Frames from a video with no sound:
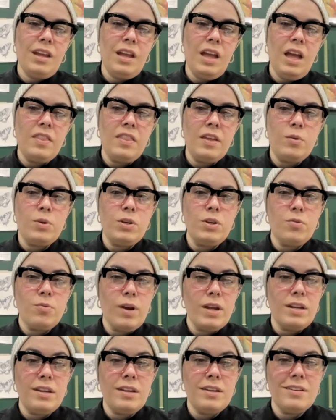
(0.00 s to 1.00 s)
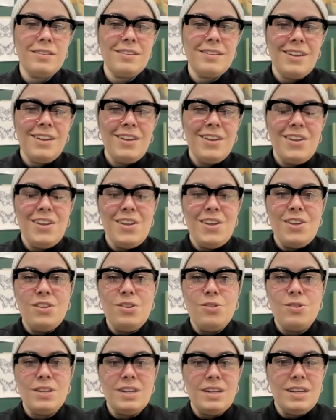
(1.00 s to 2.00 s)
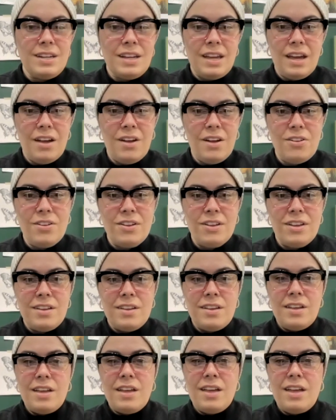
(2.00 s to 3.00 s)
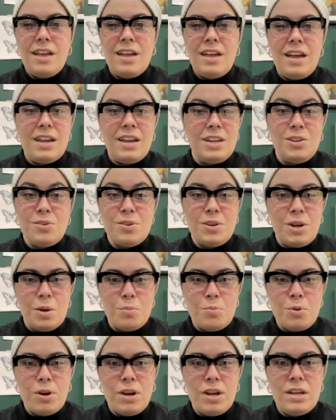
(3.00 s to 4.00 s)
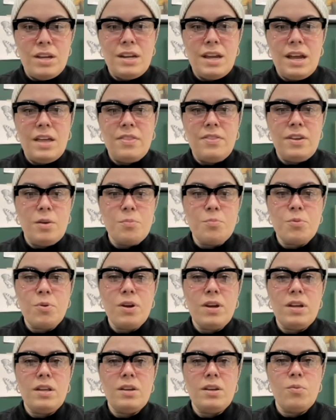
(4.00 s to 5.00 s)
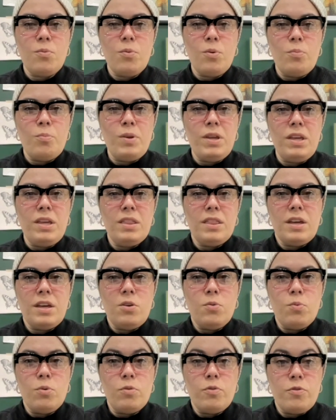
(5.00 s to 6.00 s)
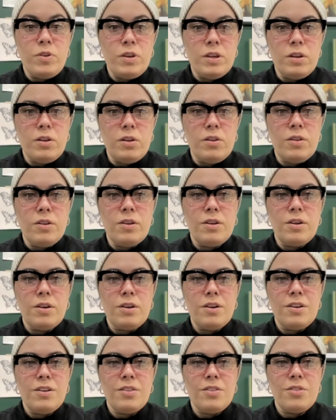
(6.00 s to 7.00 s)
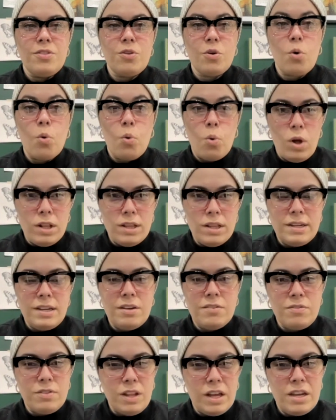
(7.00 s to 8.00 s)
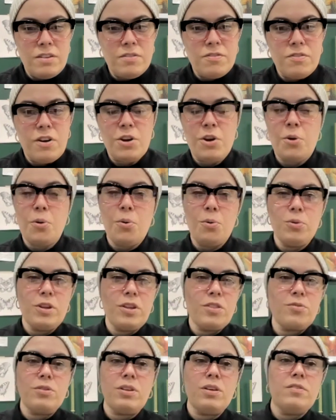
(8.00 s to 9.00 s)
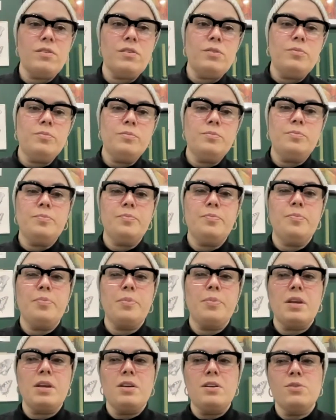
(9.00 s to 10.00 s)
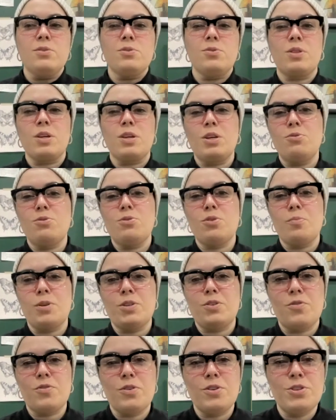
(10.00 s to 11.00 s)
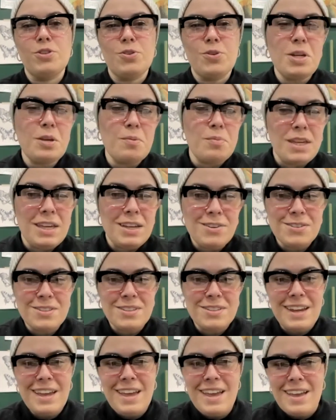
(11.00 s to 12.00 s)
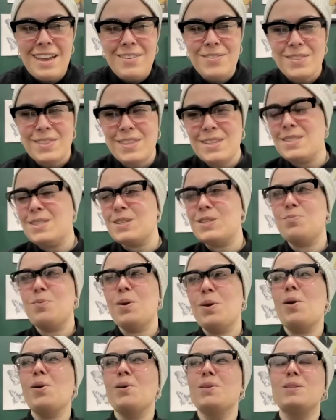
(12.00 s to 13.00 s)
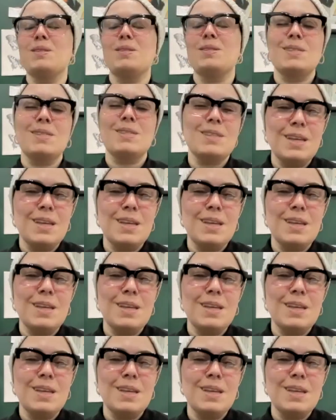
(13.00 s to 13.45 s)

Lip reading: And then when you're ready, you can inhale and you can upgrade. And the upgrade will be that you will feel the quality of life on a whole nother level. So thank you so much for joining me here today with this experience.